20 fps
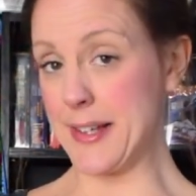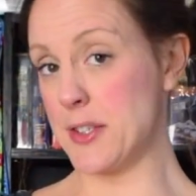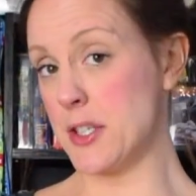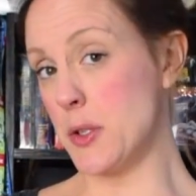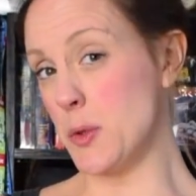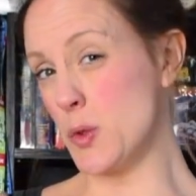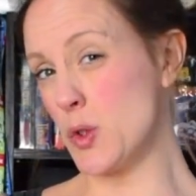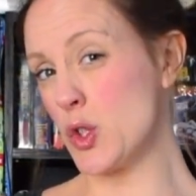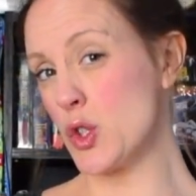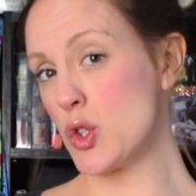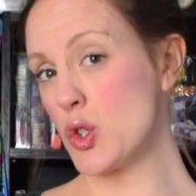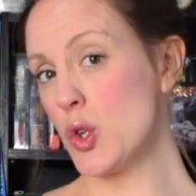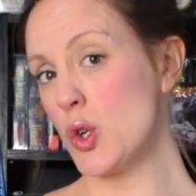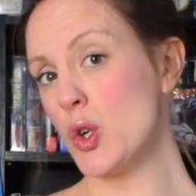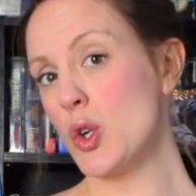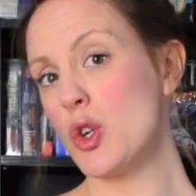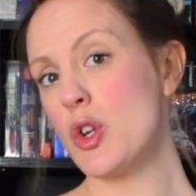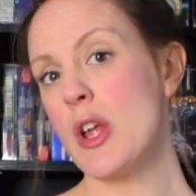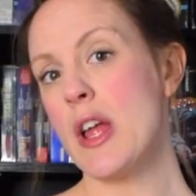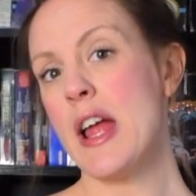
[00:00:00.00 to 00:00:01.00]
As you
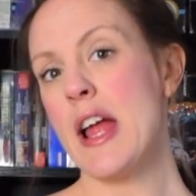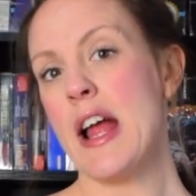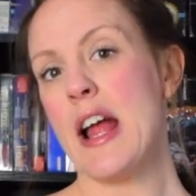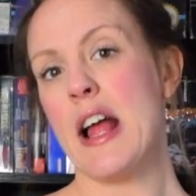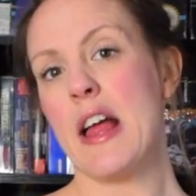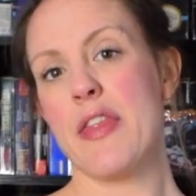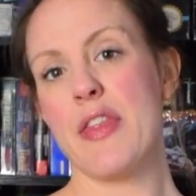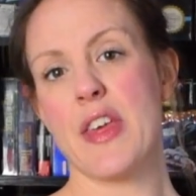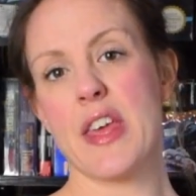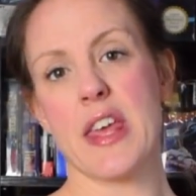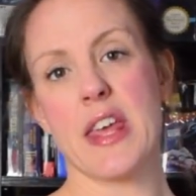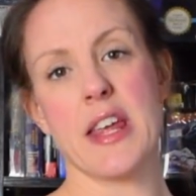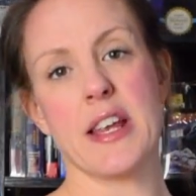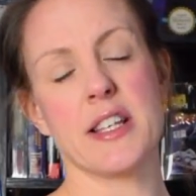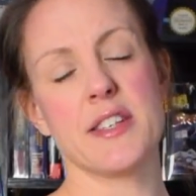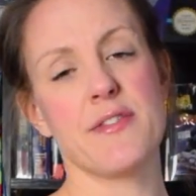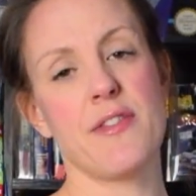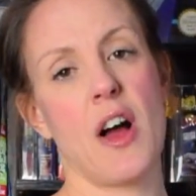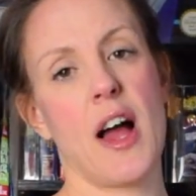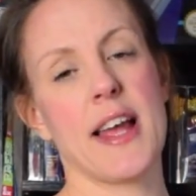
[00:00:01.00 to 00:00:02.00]
saw, the
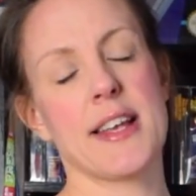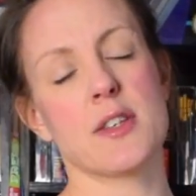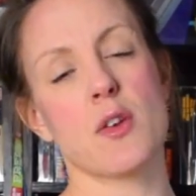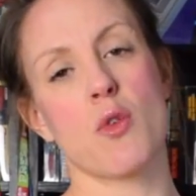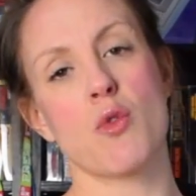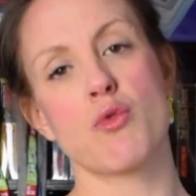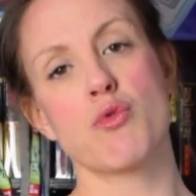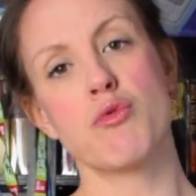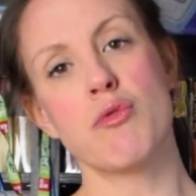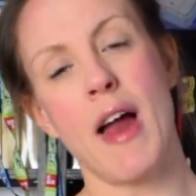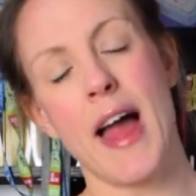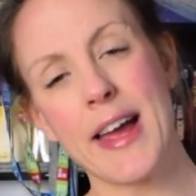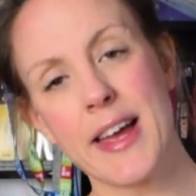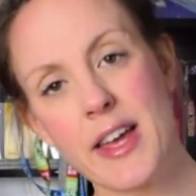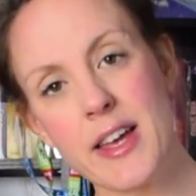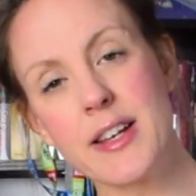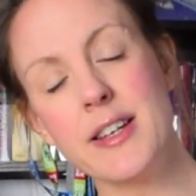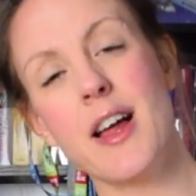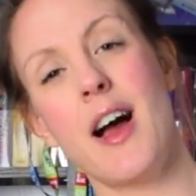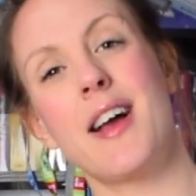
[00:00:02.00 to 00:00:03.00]
device
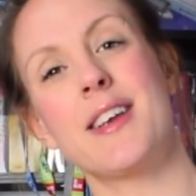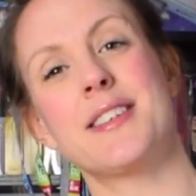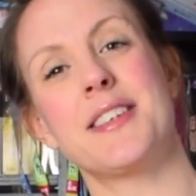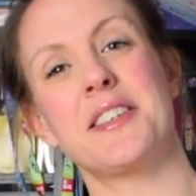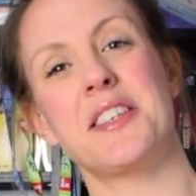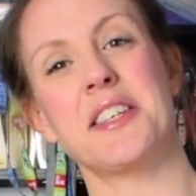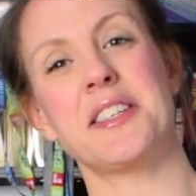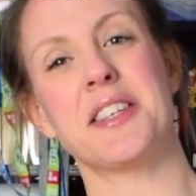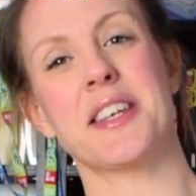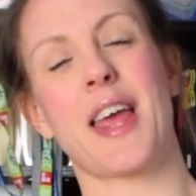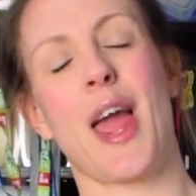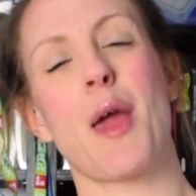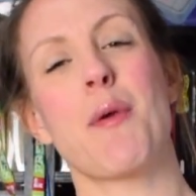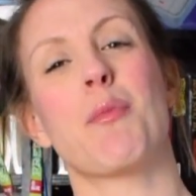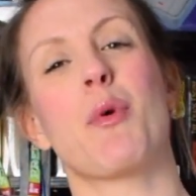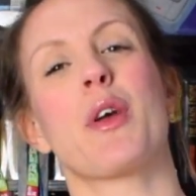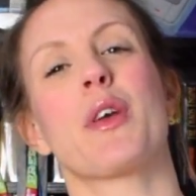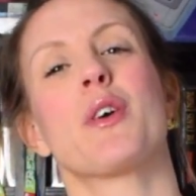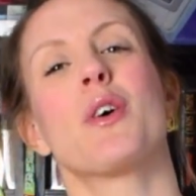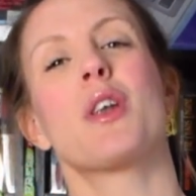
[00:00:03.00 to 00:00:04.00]
recognizes it's a Game
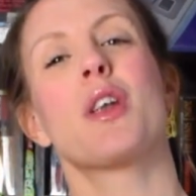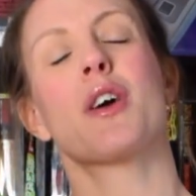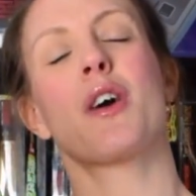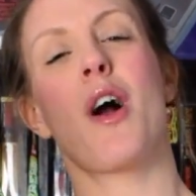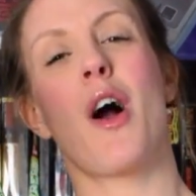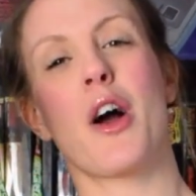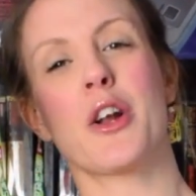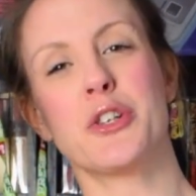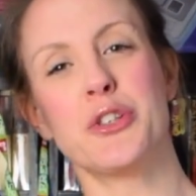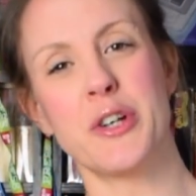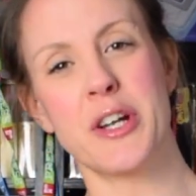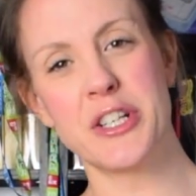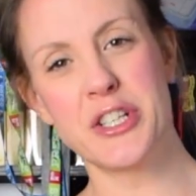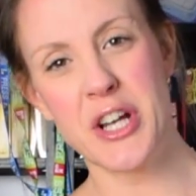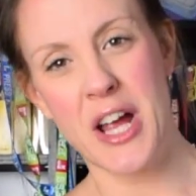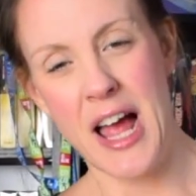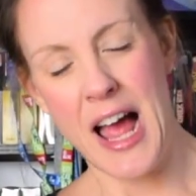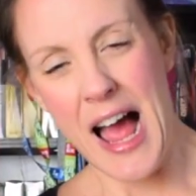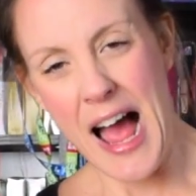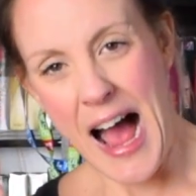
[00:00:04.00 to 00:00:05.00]
Boy Color cartridge,
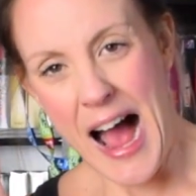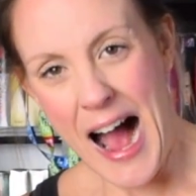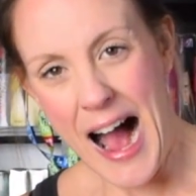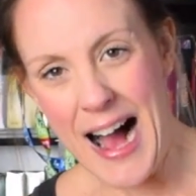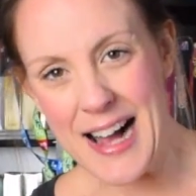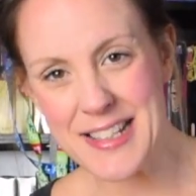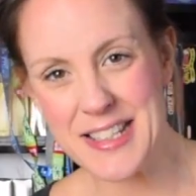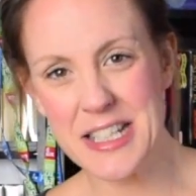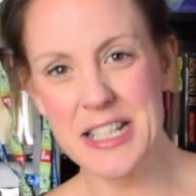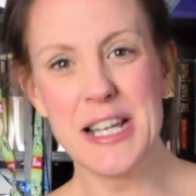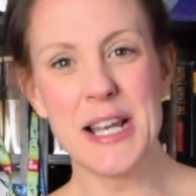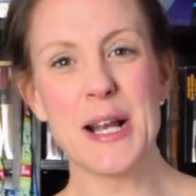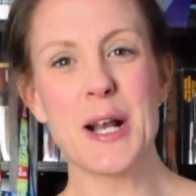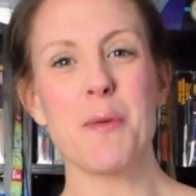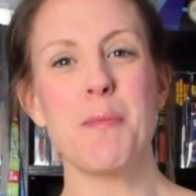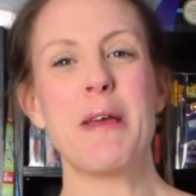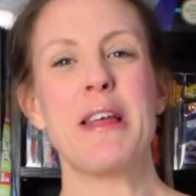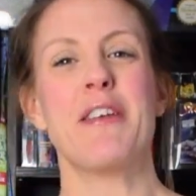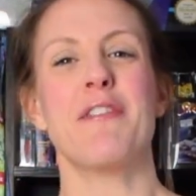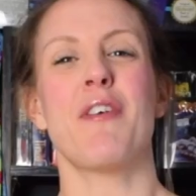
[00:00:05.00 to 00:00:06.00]
has a little
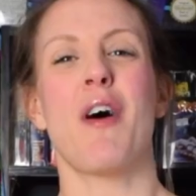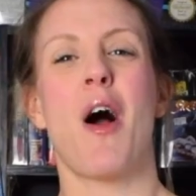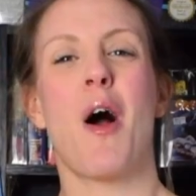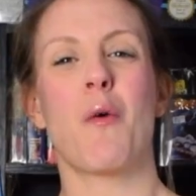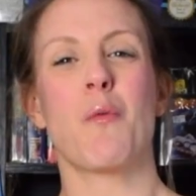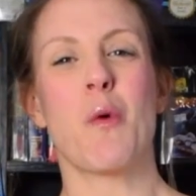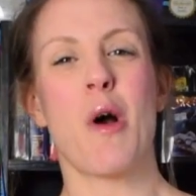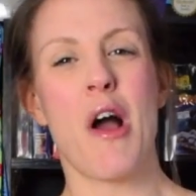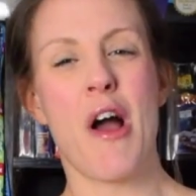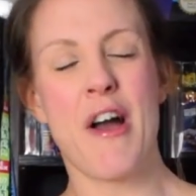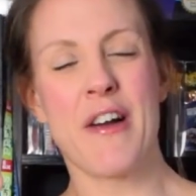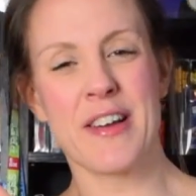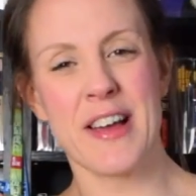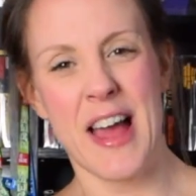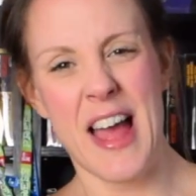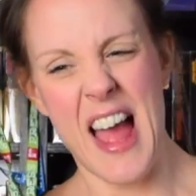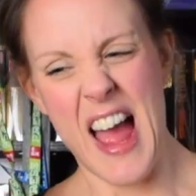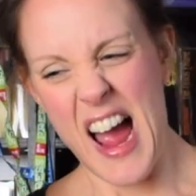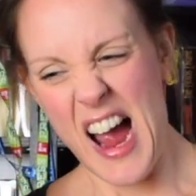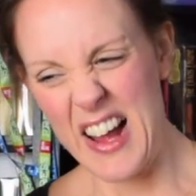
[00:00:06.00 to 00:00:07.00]
bit of artwork,
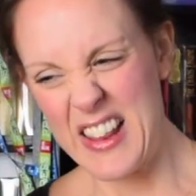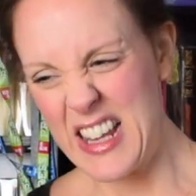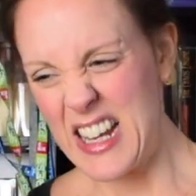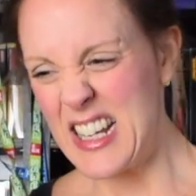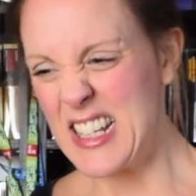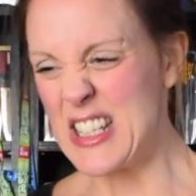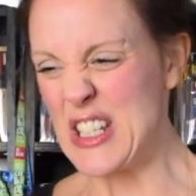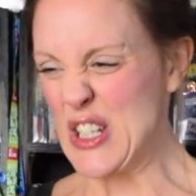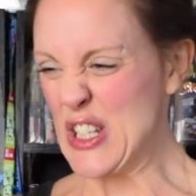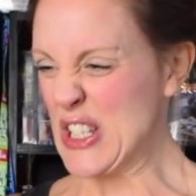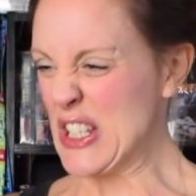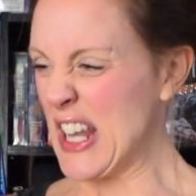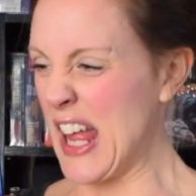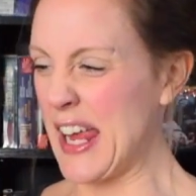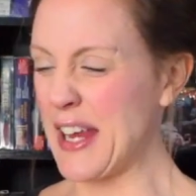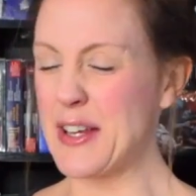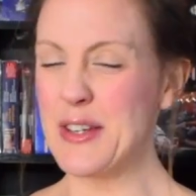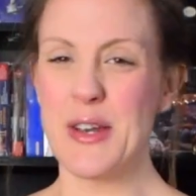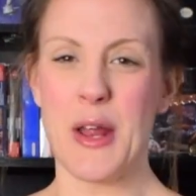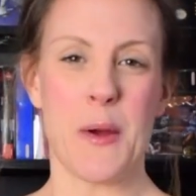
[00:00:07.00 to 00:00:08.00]
and then is just
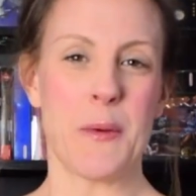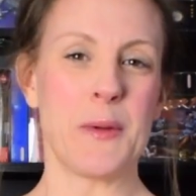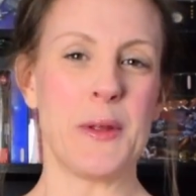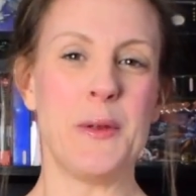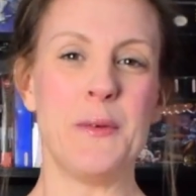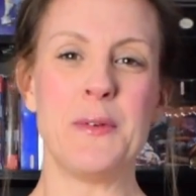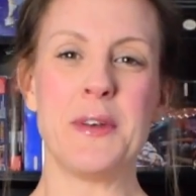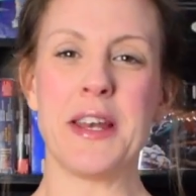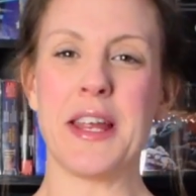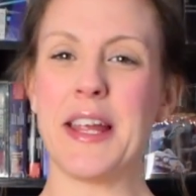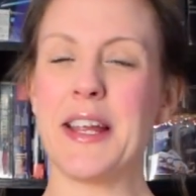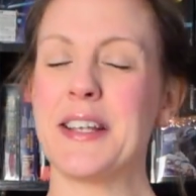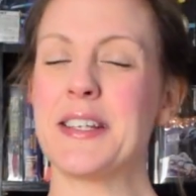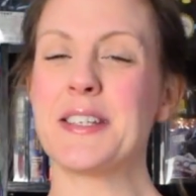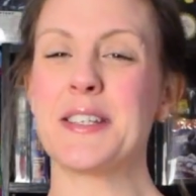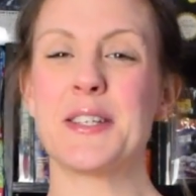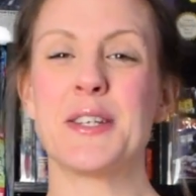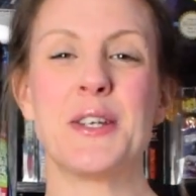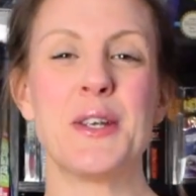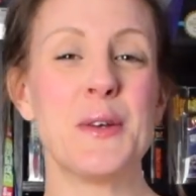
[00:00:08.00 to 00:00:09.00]
like, no, you need
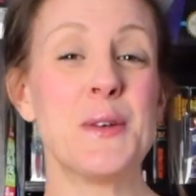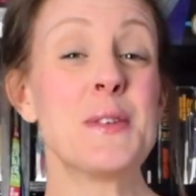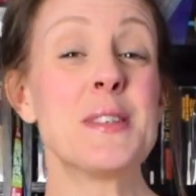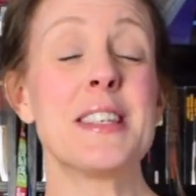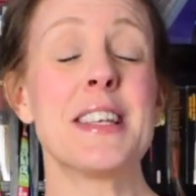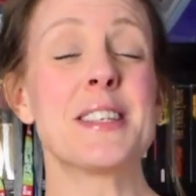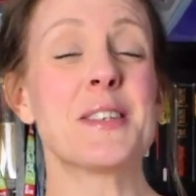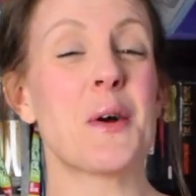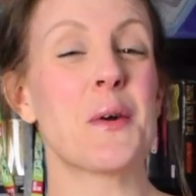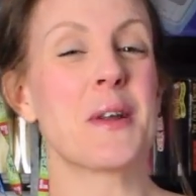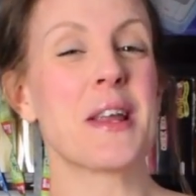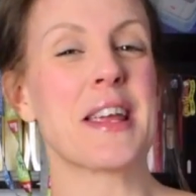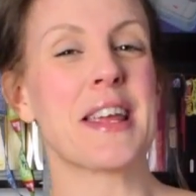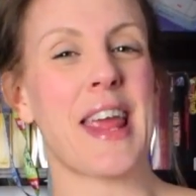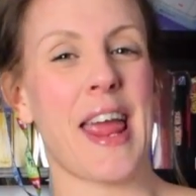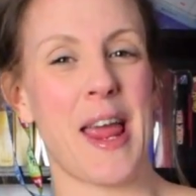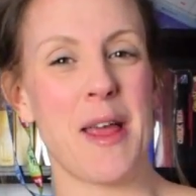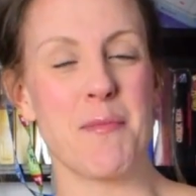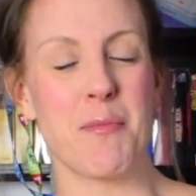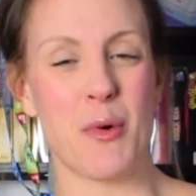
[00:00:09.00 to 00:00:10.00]
to use this on a
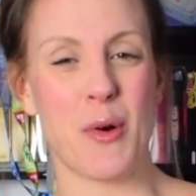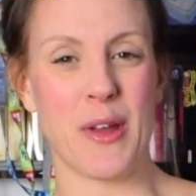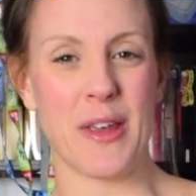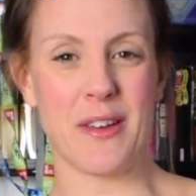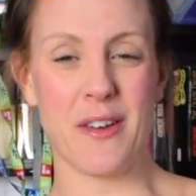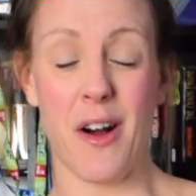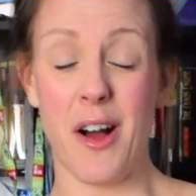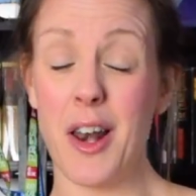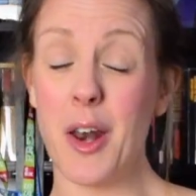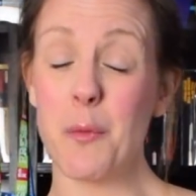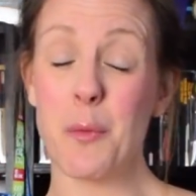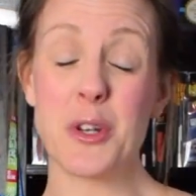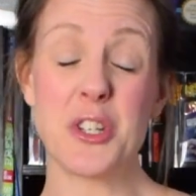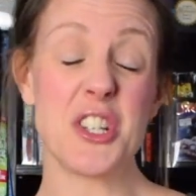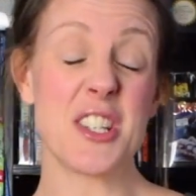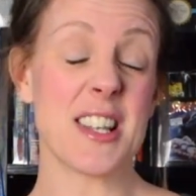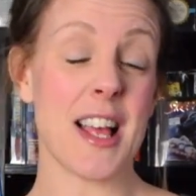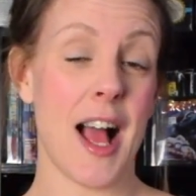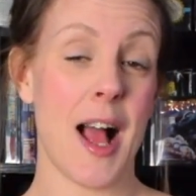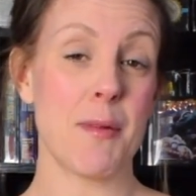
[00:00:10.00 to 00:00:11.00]
Game Boy Color, which
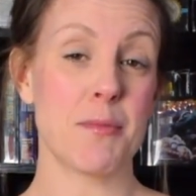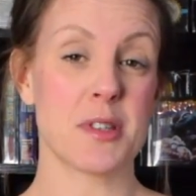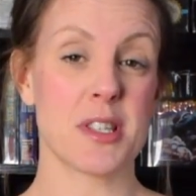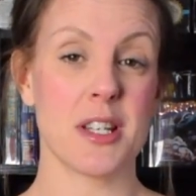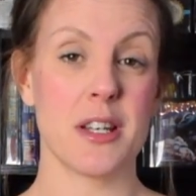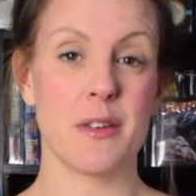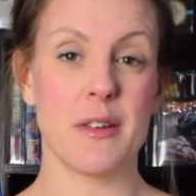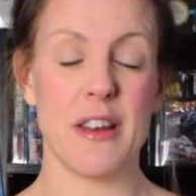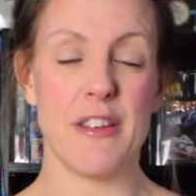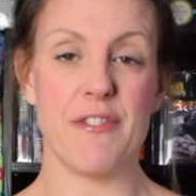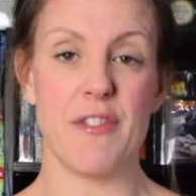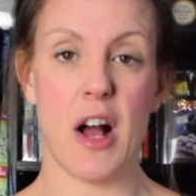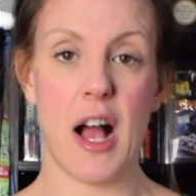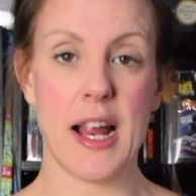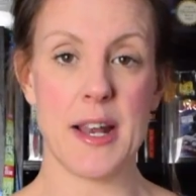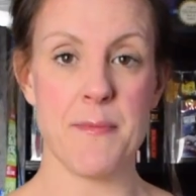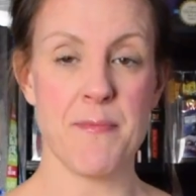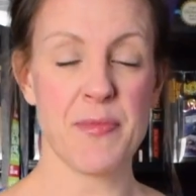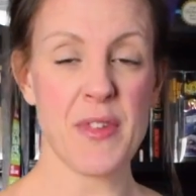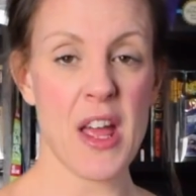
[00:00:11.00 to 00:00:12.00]
is absolutely
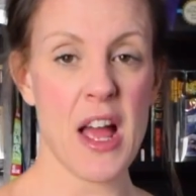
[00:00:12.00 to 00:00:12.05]
fine.